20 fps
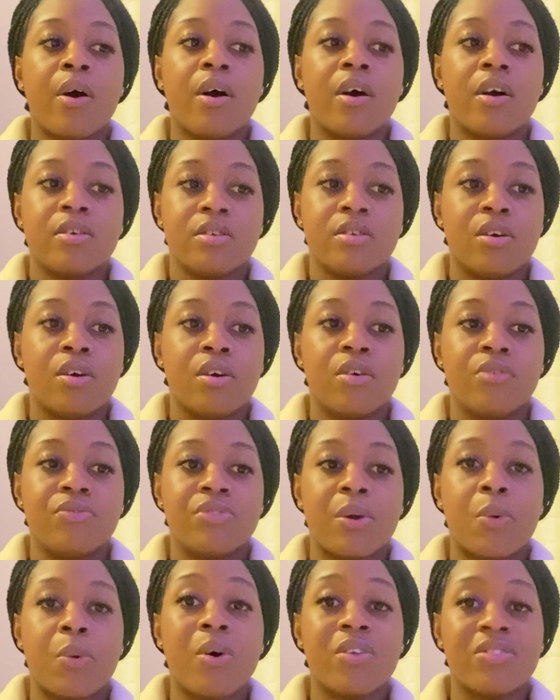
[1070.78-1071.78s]
you know, they
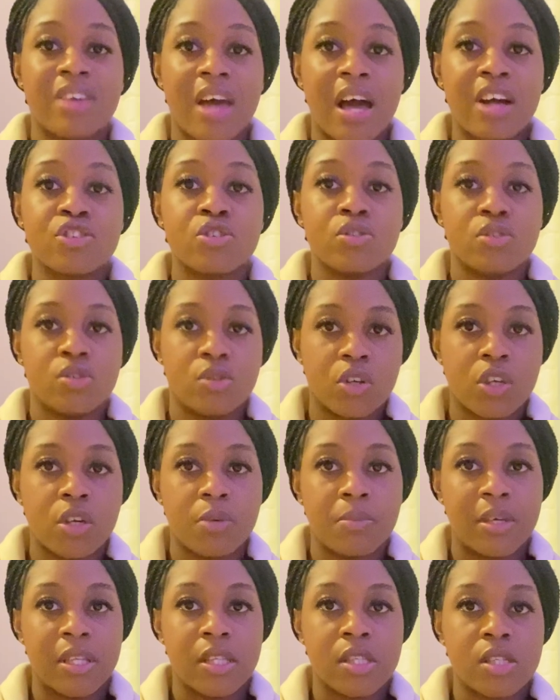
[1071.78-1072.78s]
want the actual
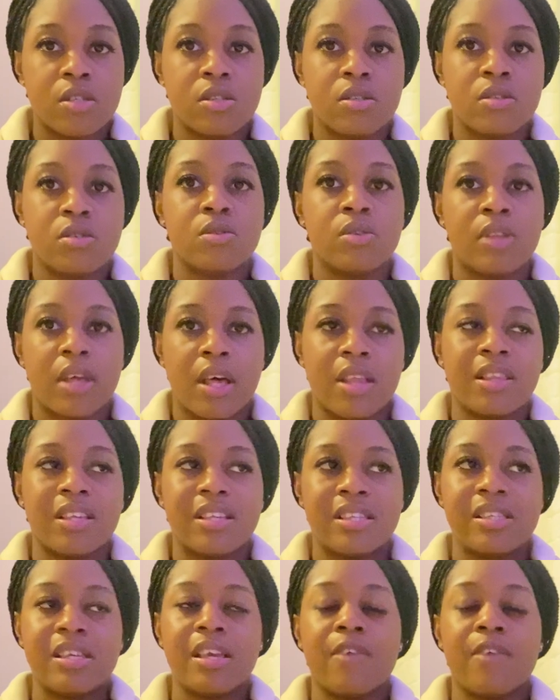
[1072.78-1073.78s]
documents so that they
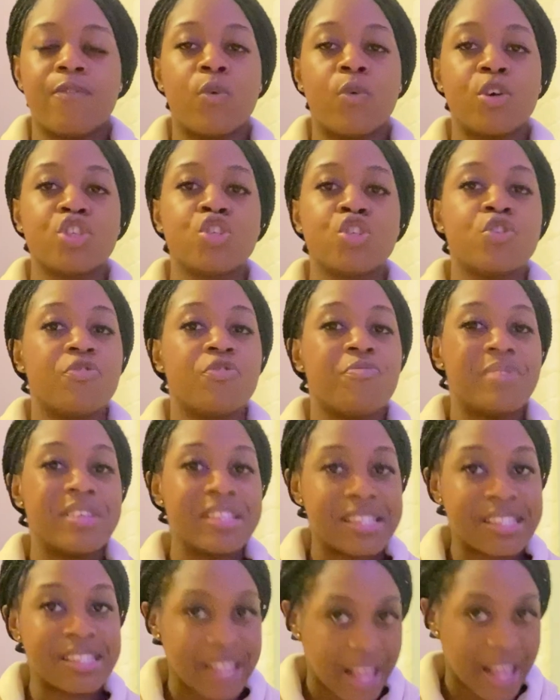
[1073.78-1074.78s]
see what you've been
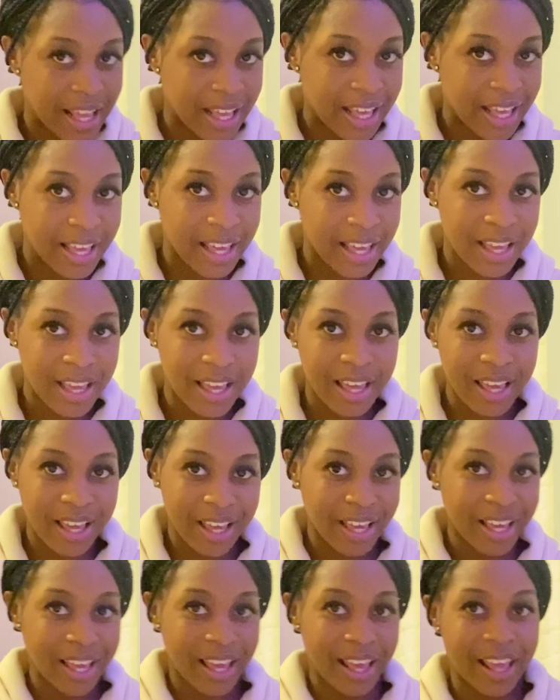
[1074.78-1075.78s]
saying
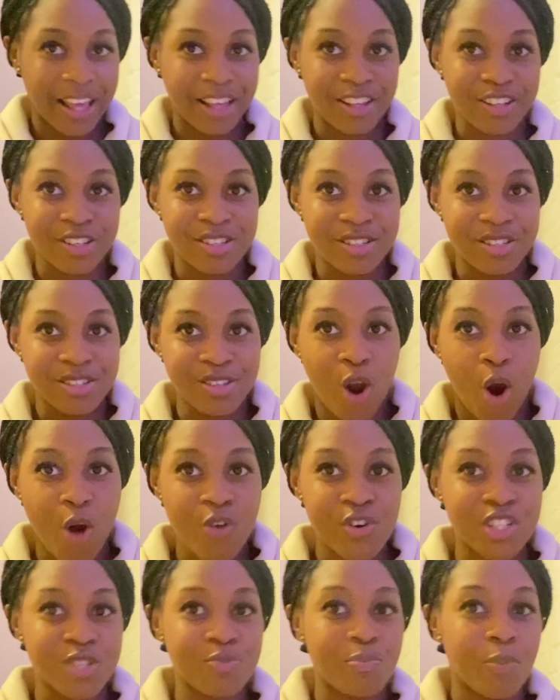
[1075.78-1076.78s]
is
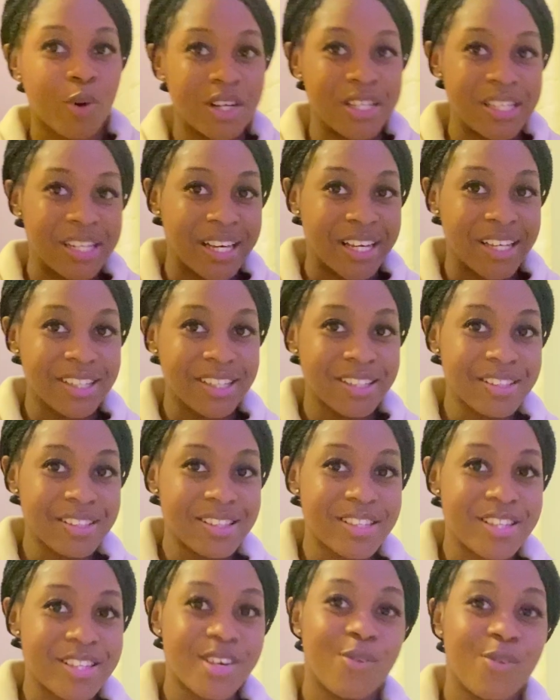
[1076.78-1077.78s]
corresponding
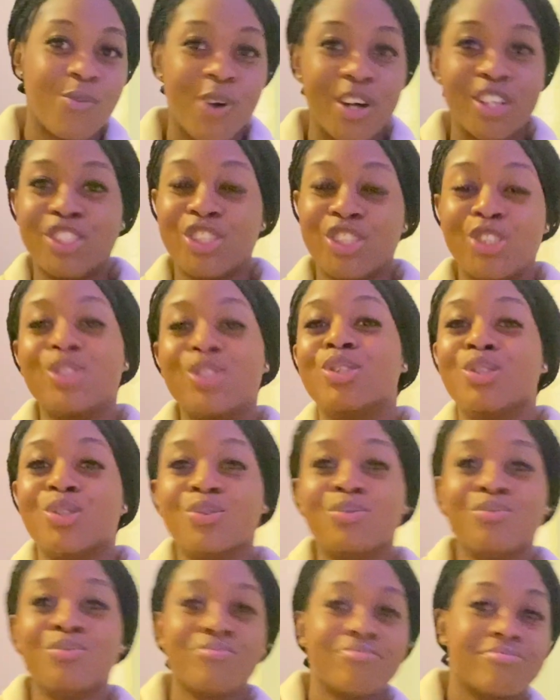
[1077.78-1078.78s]
to what
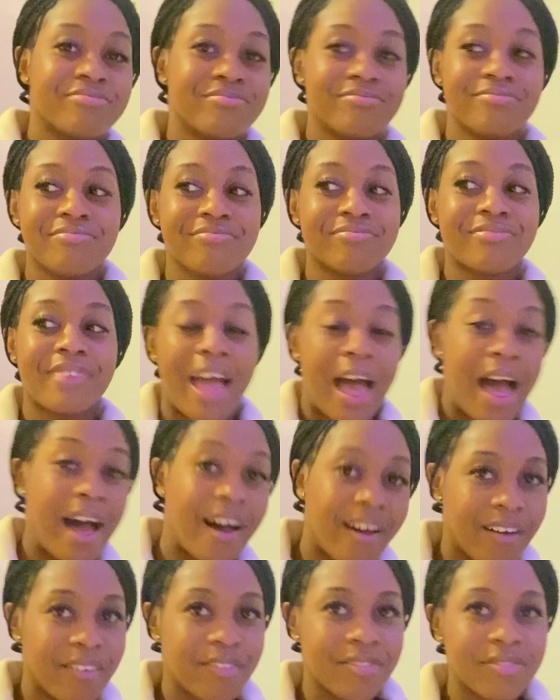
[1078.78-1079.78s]
you
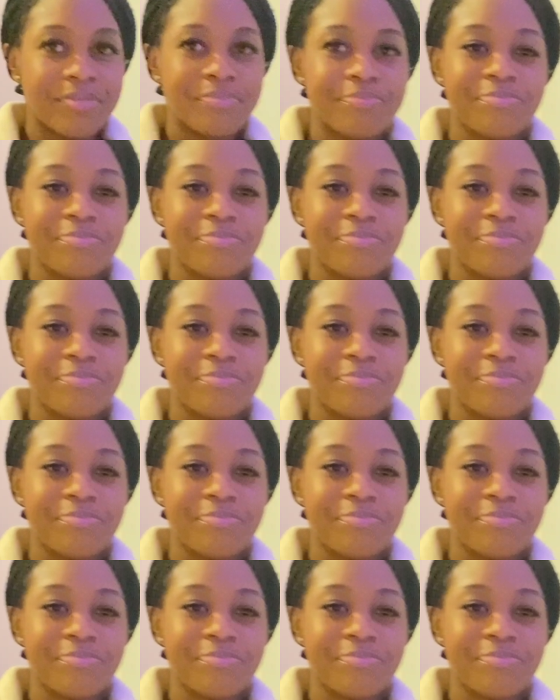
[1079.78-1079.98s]
have.